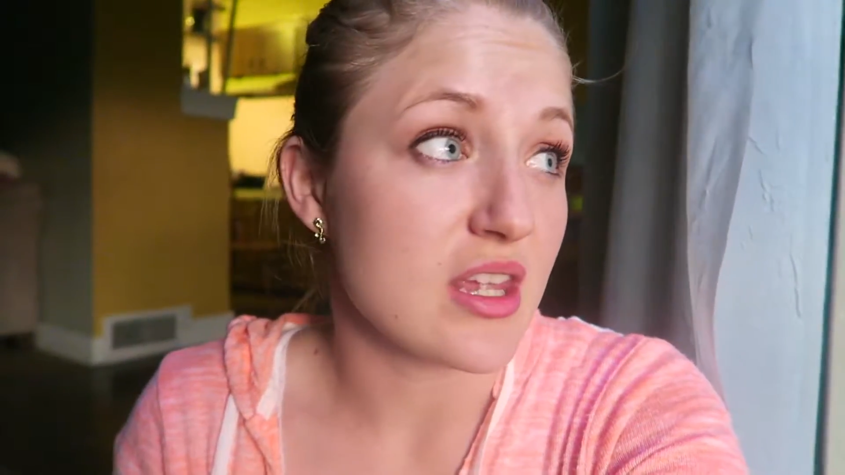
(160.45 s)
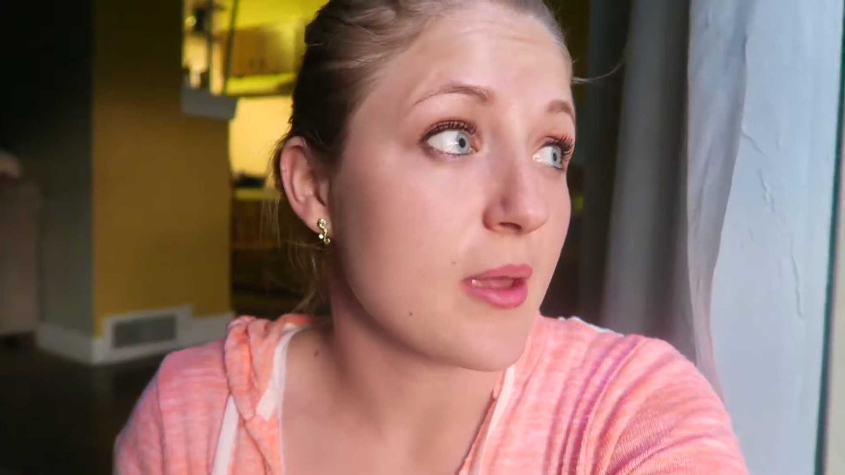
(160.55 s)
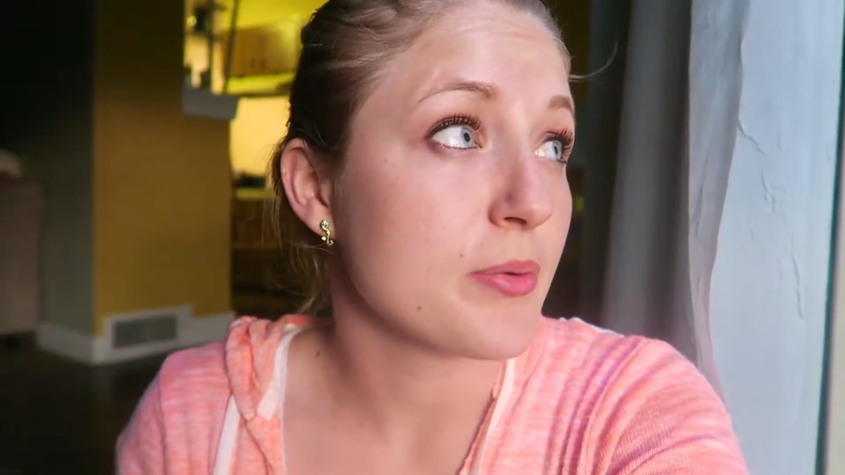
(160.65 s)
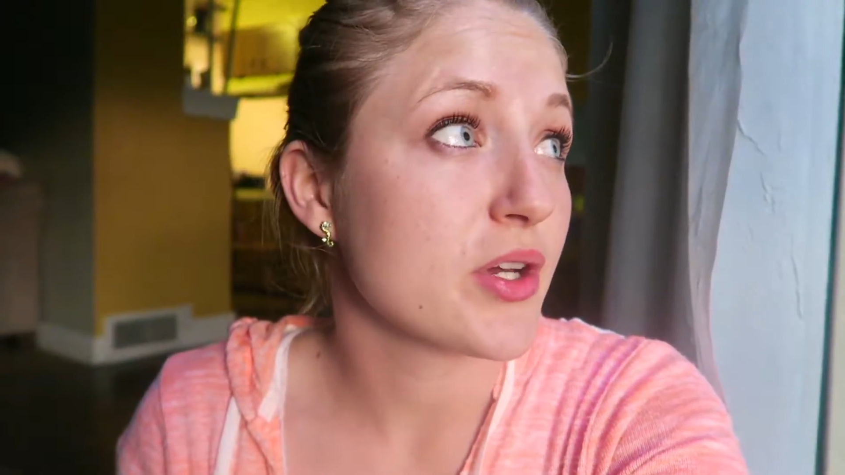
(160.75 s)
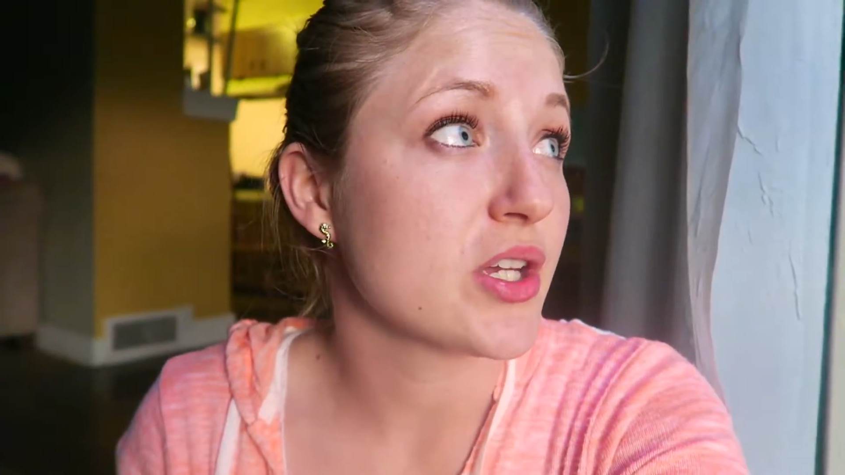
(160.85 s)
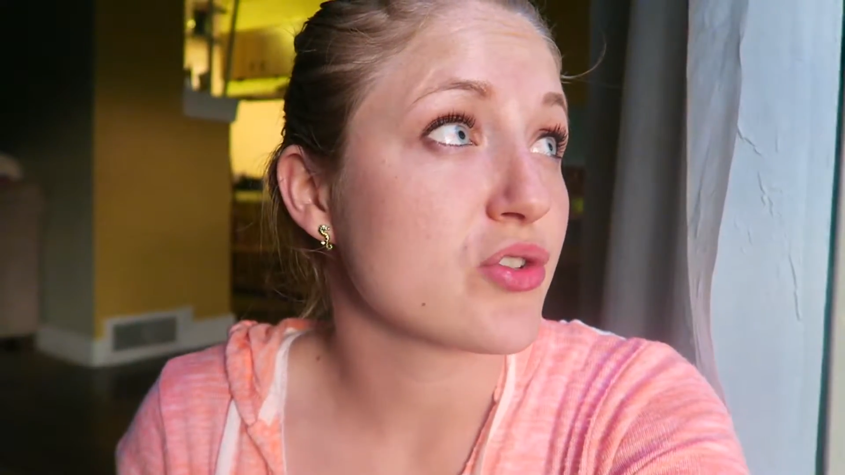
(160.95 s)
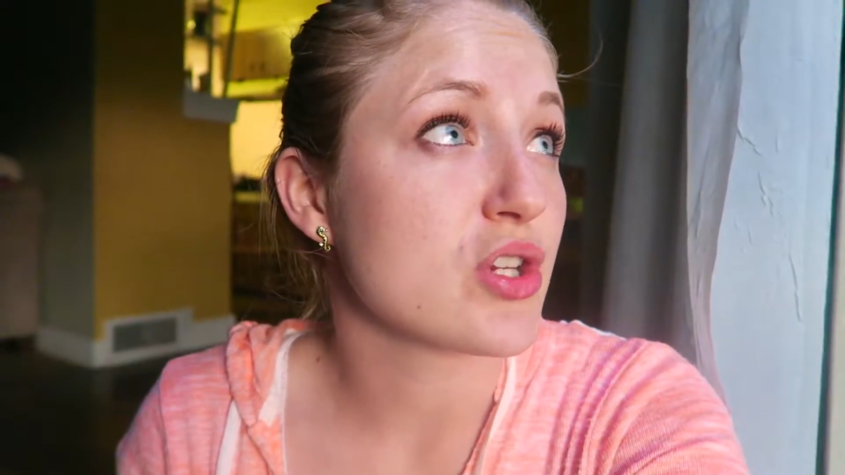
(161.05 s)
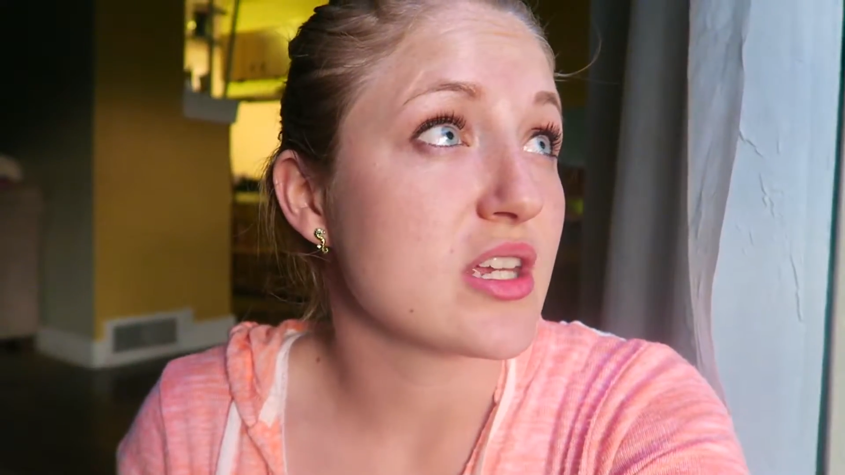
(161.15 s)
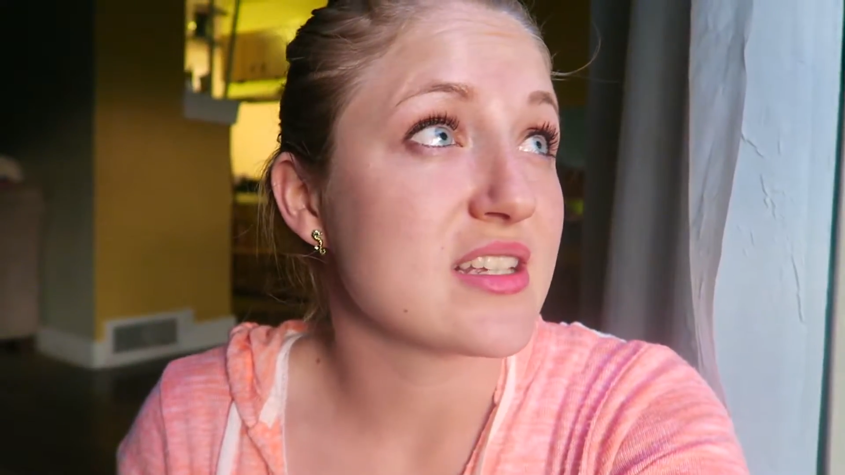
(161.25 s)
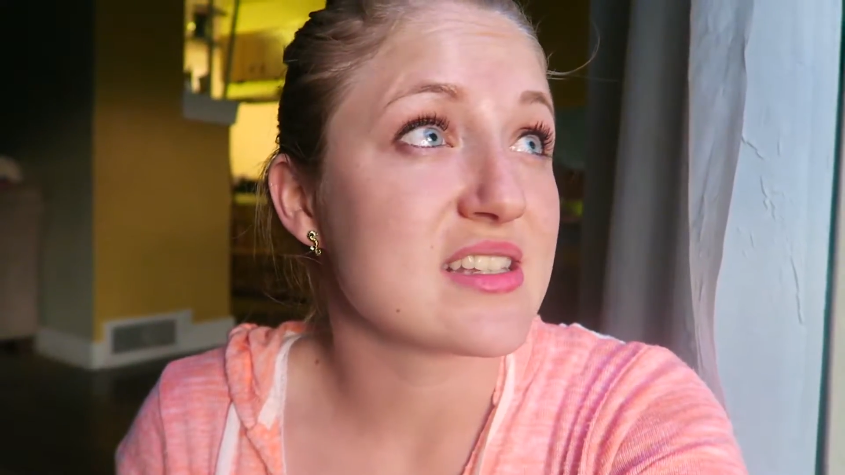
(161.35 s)
The apricot
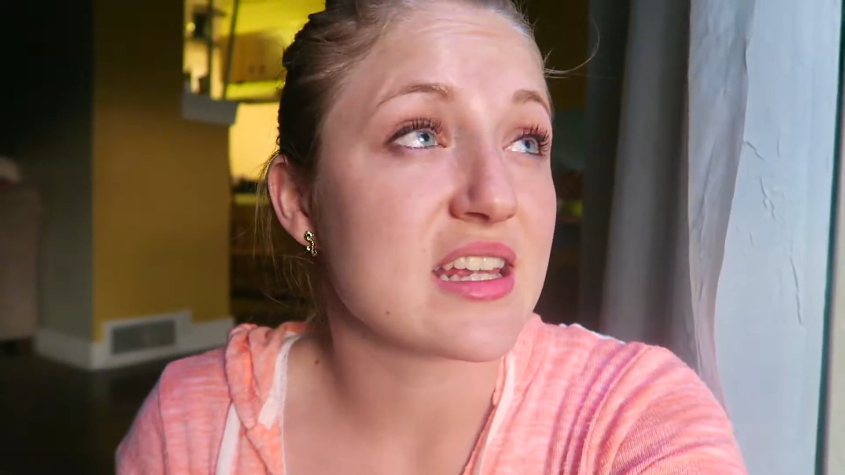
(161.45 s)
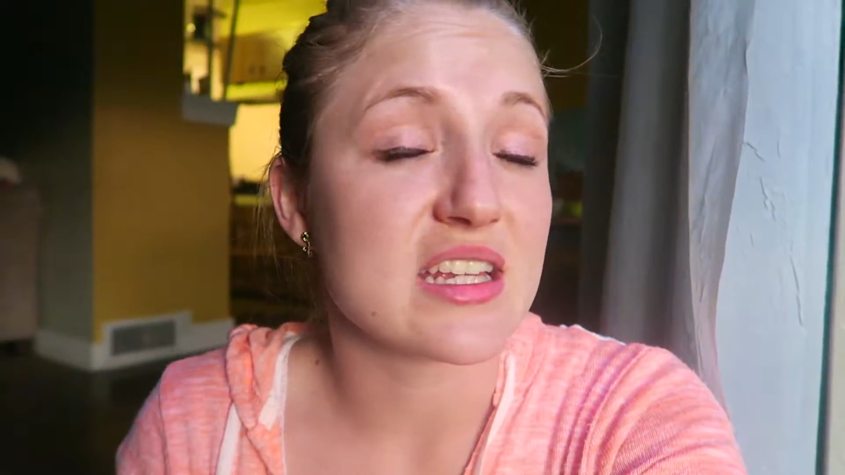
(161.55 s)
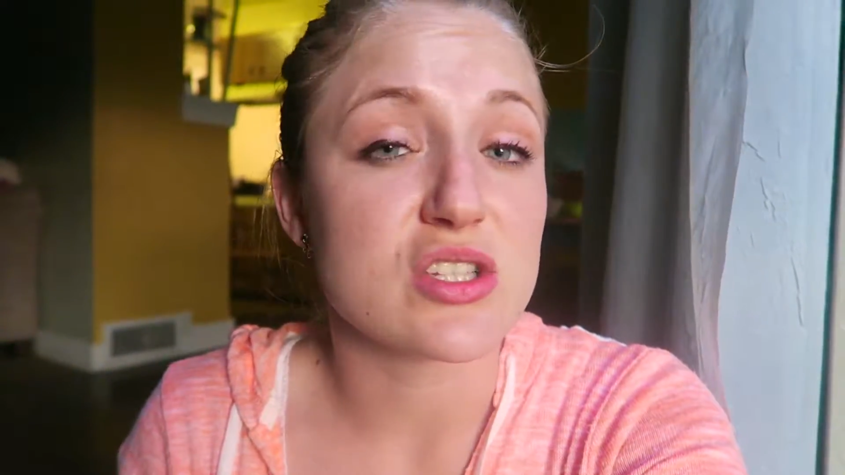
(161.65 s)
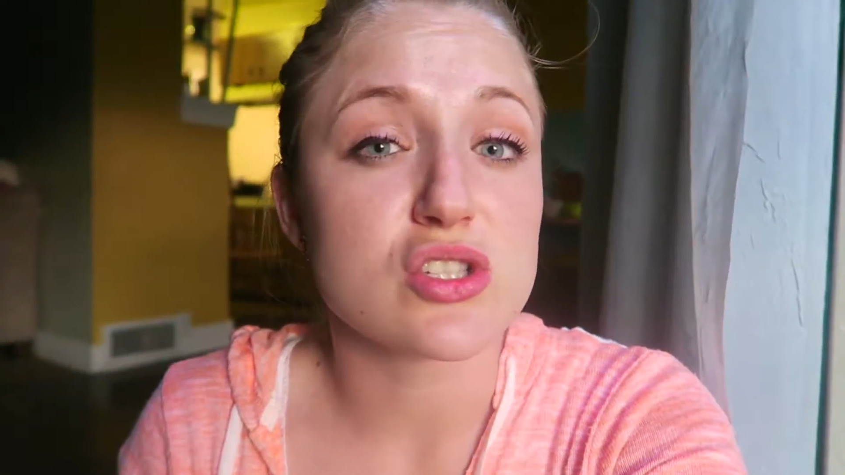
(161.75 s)
tree is getting